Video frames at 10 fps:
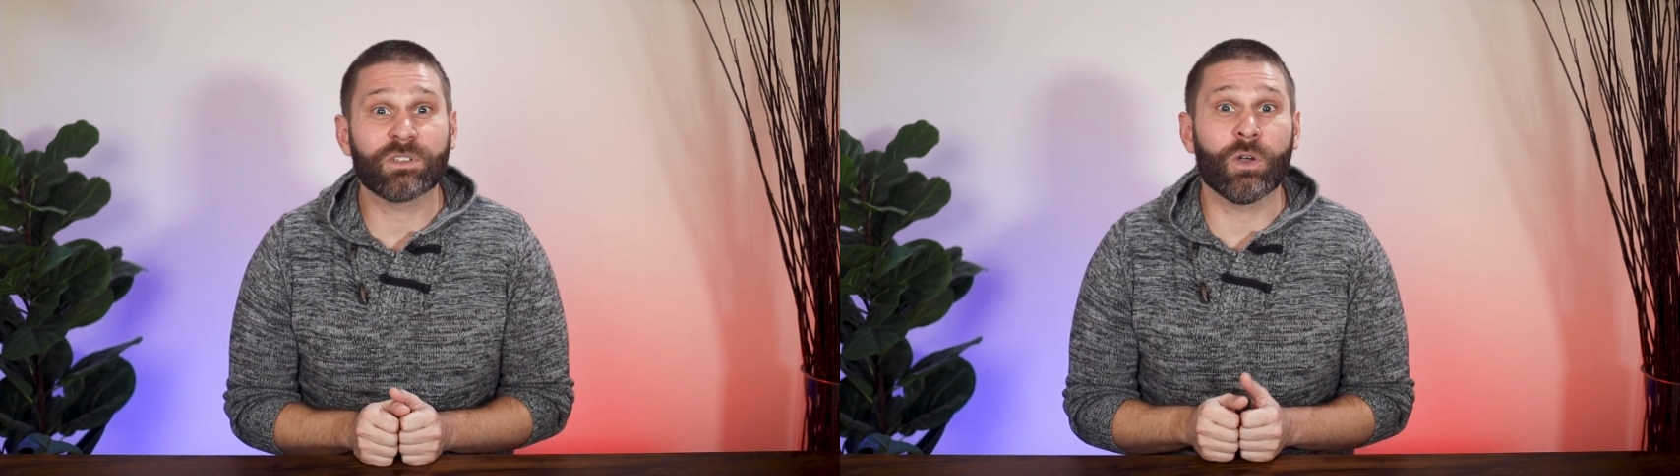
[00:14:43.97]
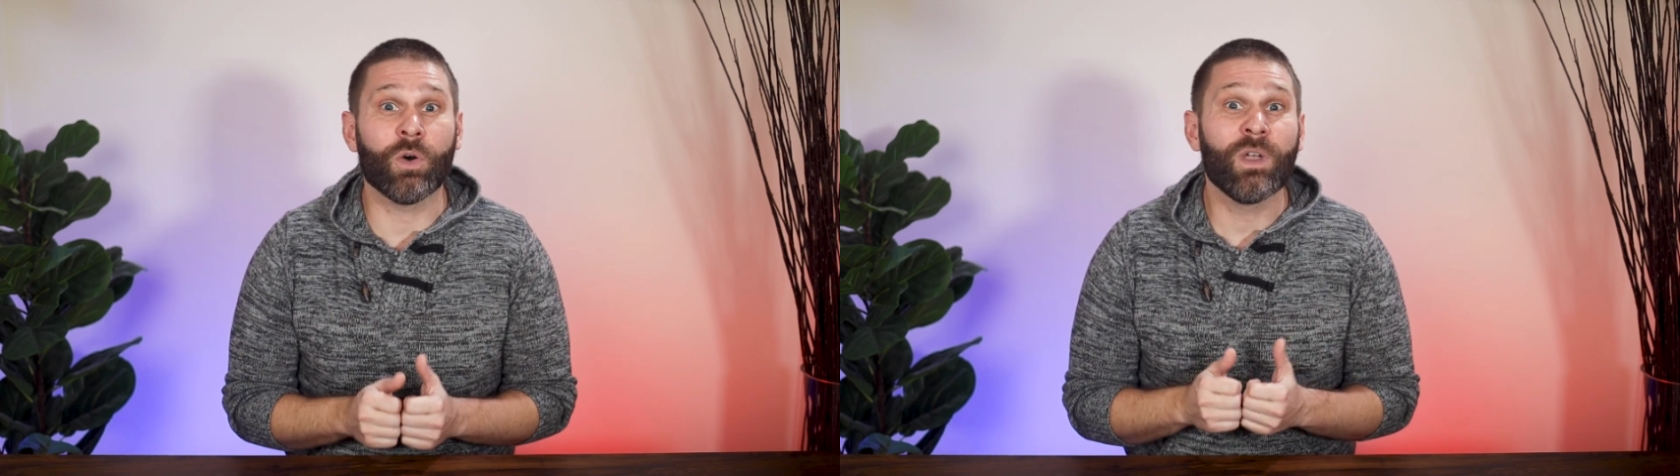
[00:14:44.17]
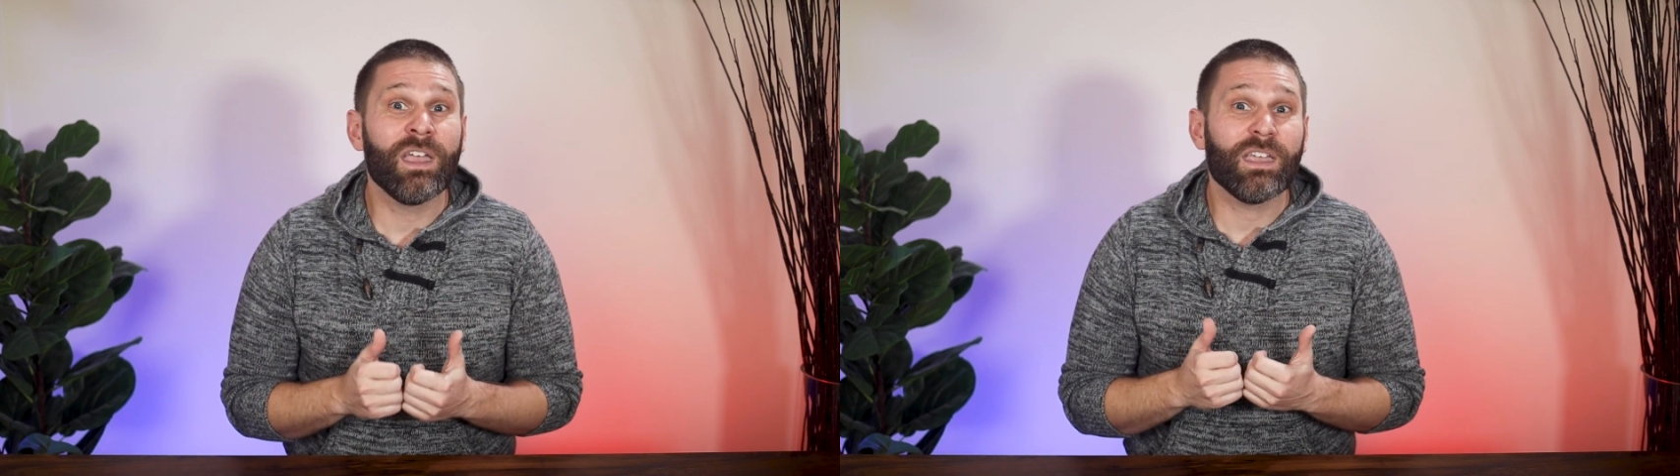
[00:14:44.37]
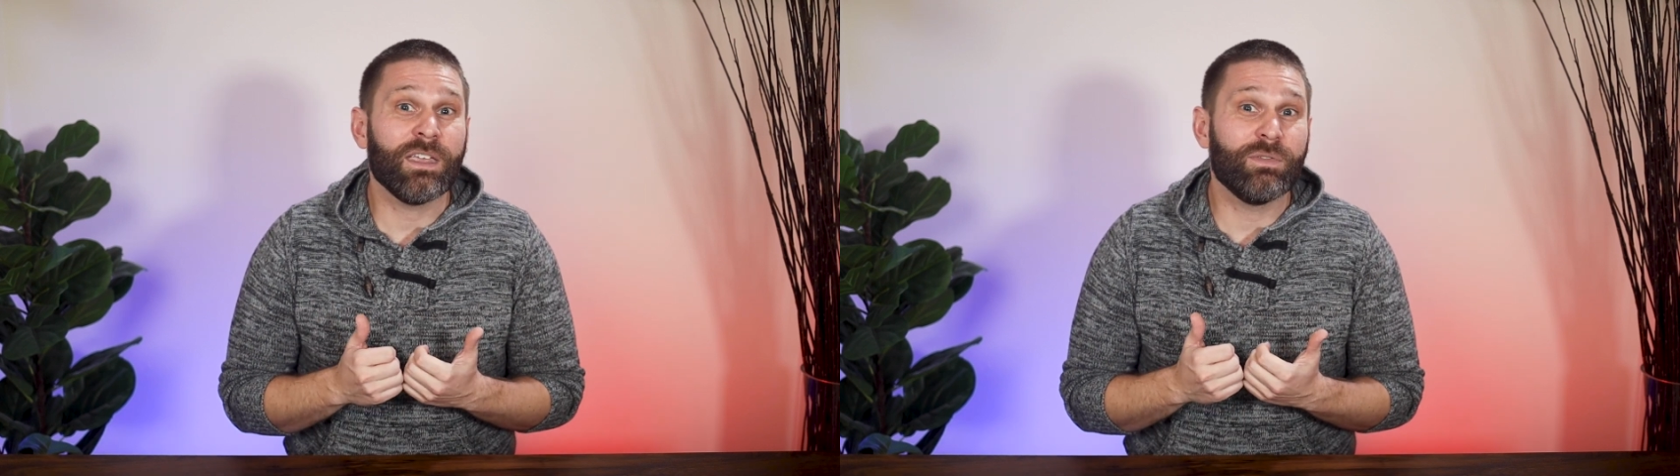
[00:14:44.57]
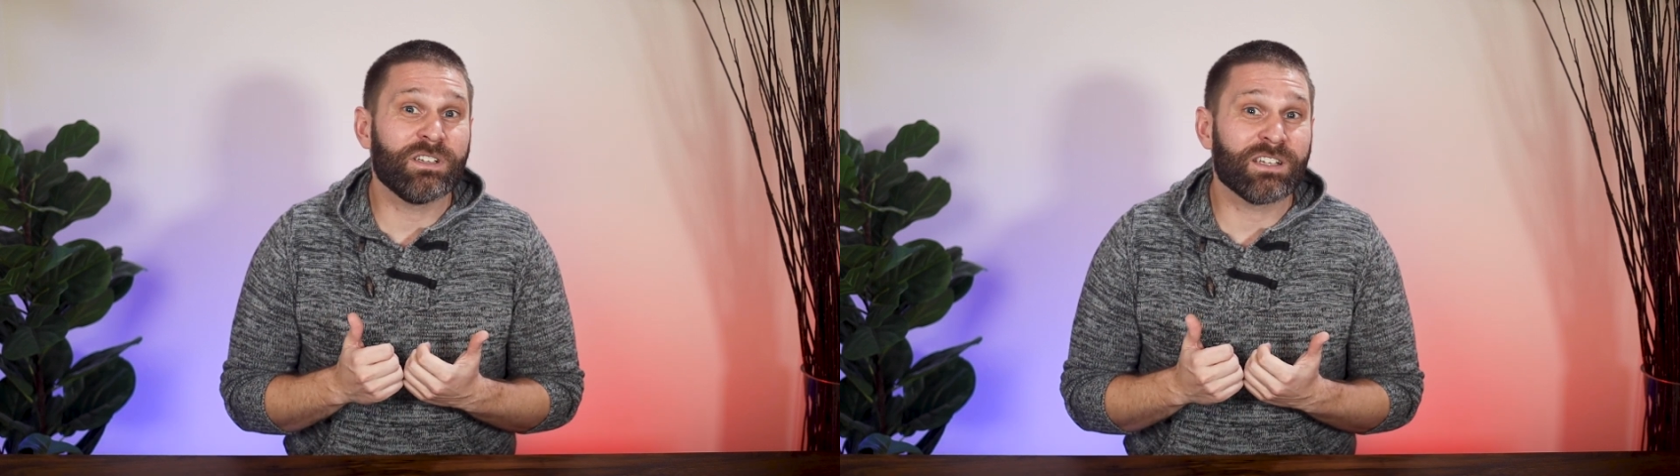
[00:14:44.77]
so
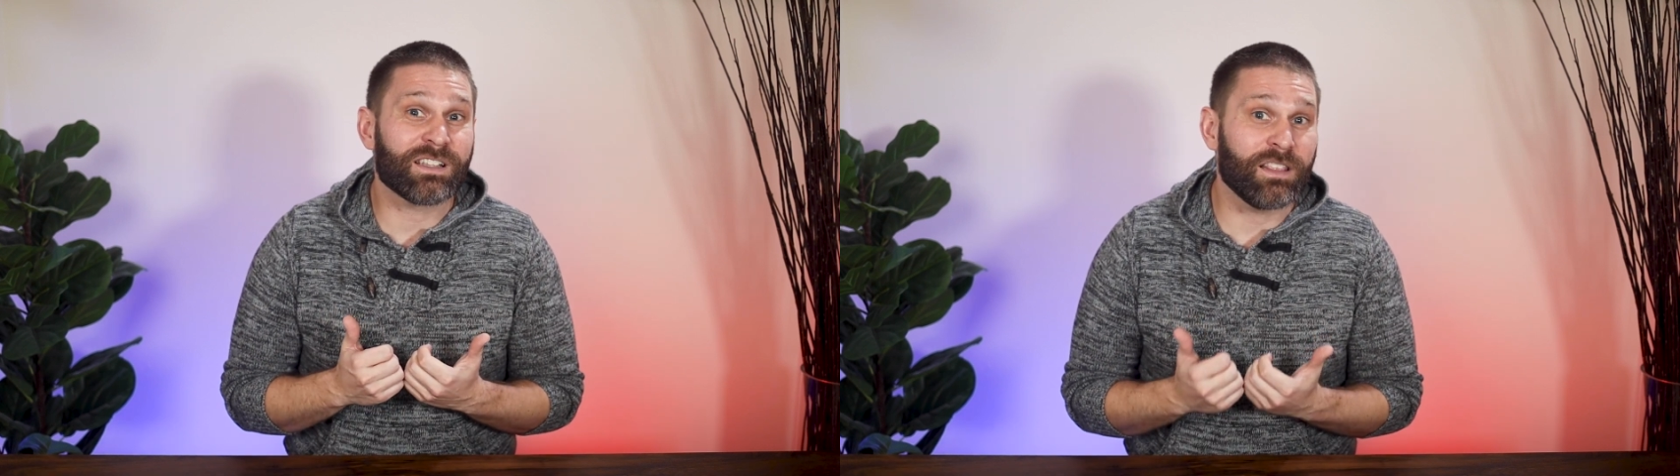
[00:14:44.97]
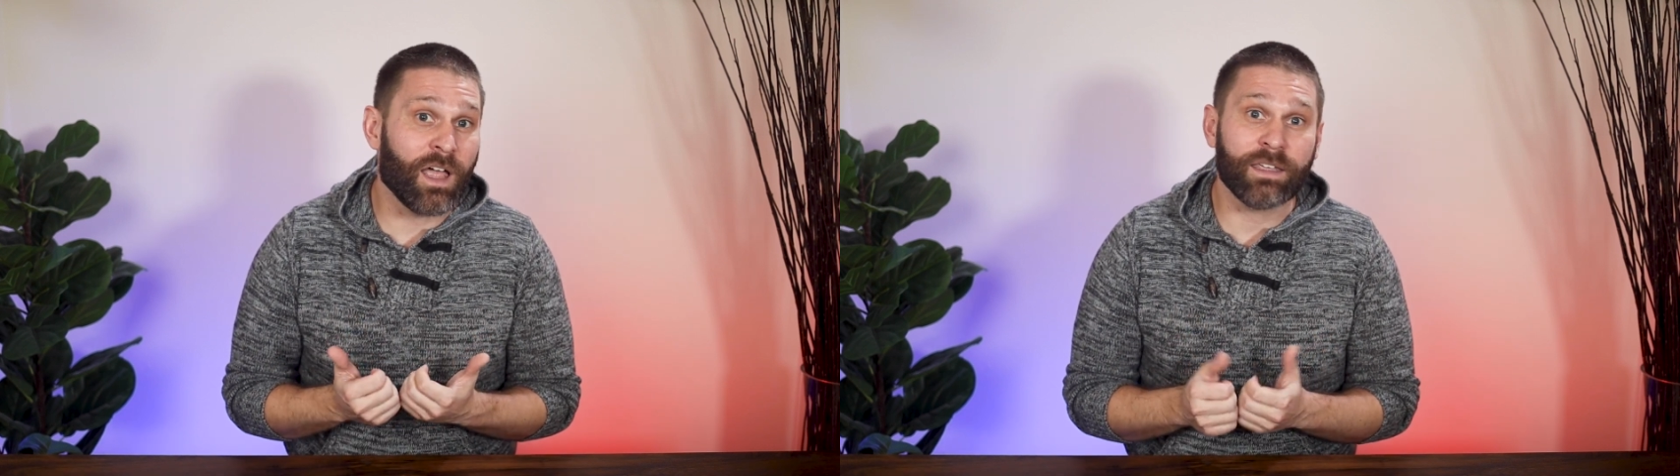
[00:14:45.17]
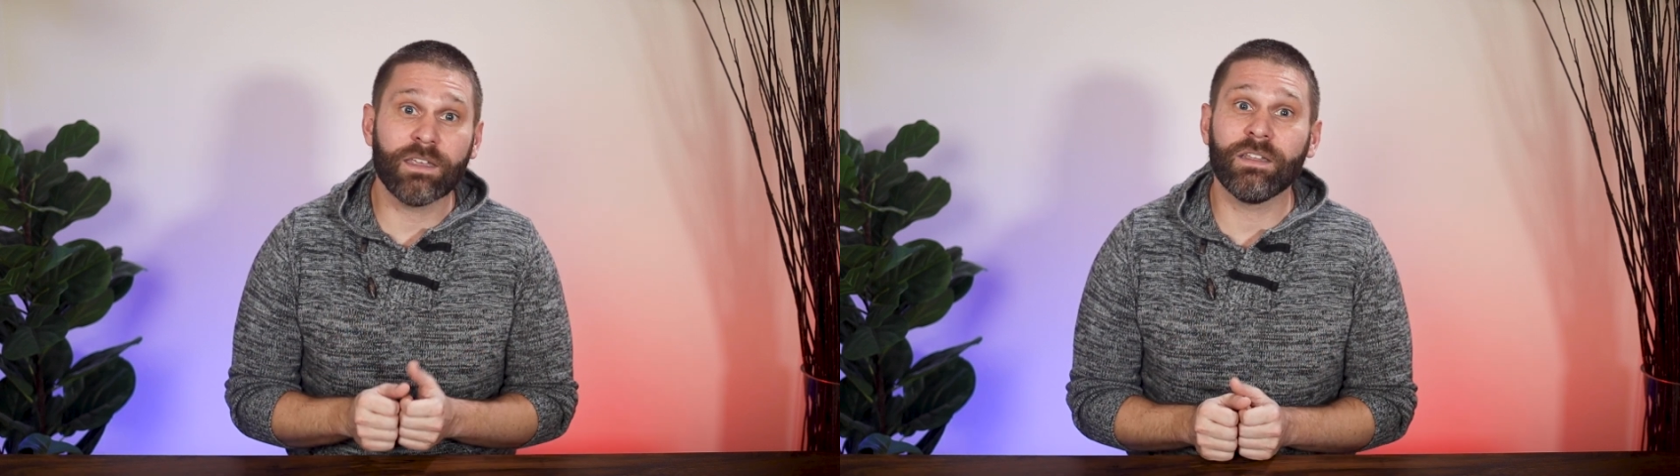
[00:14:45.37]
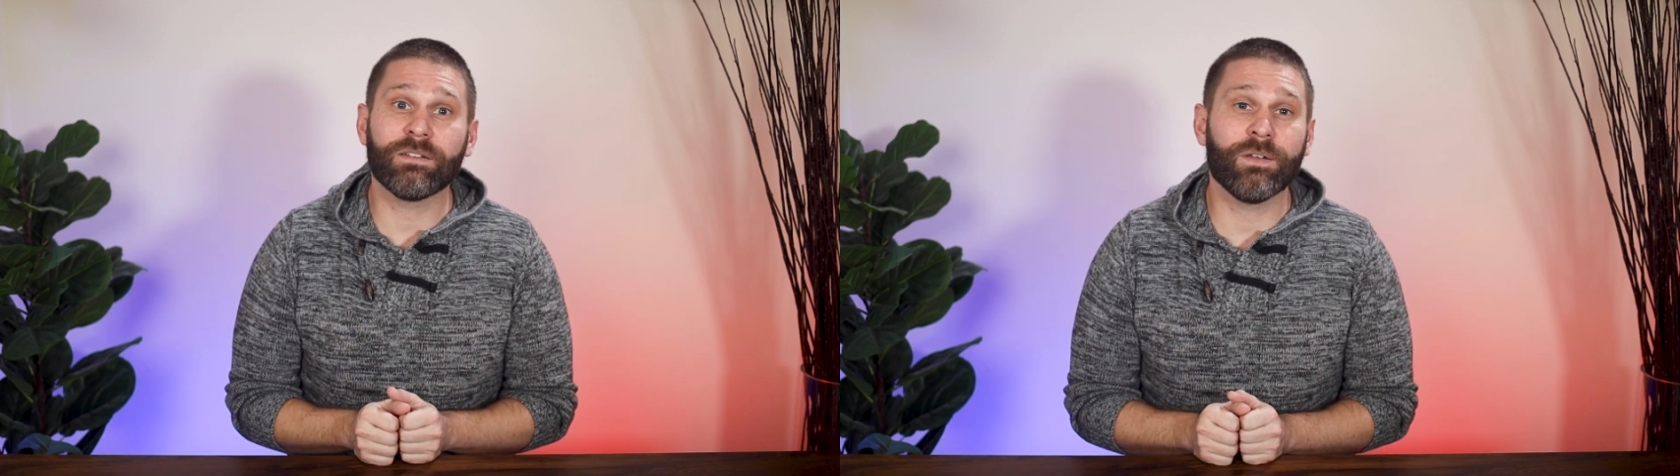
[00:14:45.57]
even just liking this